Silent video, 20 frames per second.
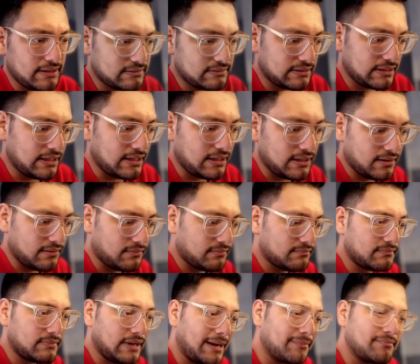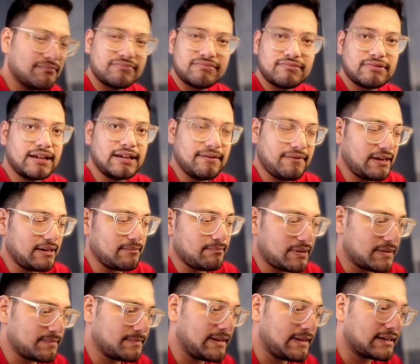I'm giving
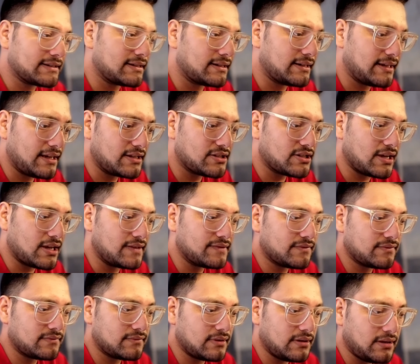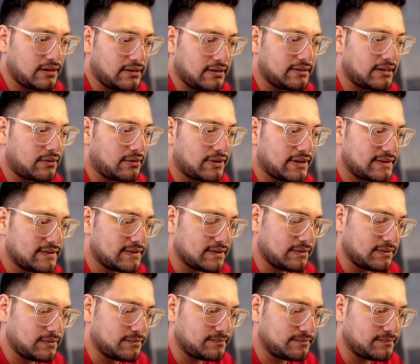Perplexity a chance nowadays. So